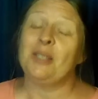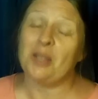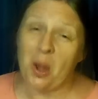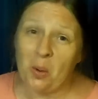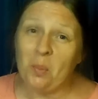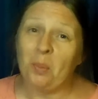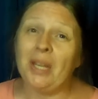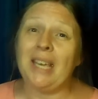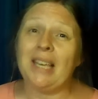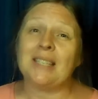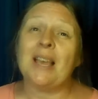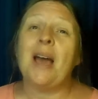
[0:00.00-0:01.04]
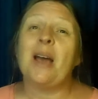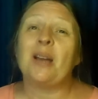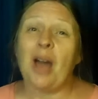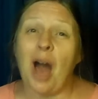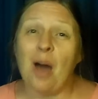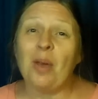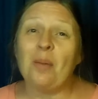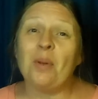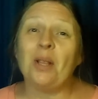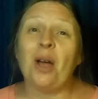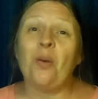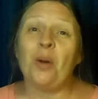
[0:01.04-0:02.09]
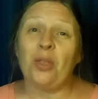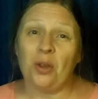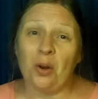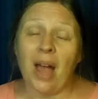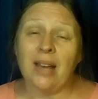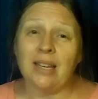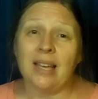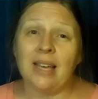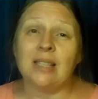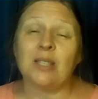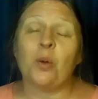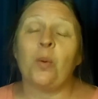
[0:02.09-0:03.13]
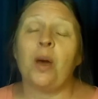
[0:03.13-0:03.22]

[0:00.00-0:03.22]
So please Comment below with your ideas,